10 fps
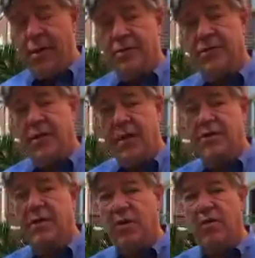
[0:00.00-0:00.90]
So
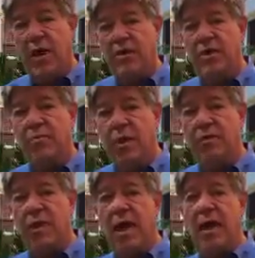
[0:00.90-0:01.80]
that's a good question, but
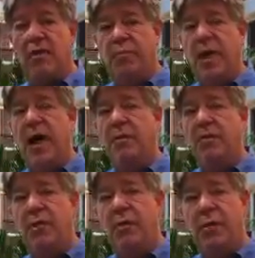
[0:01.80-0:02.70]
yeah, it probably
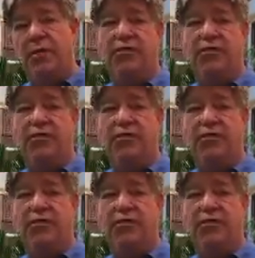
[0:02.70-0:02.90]
would have been the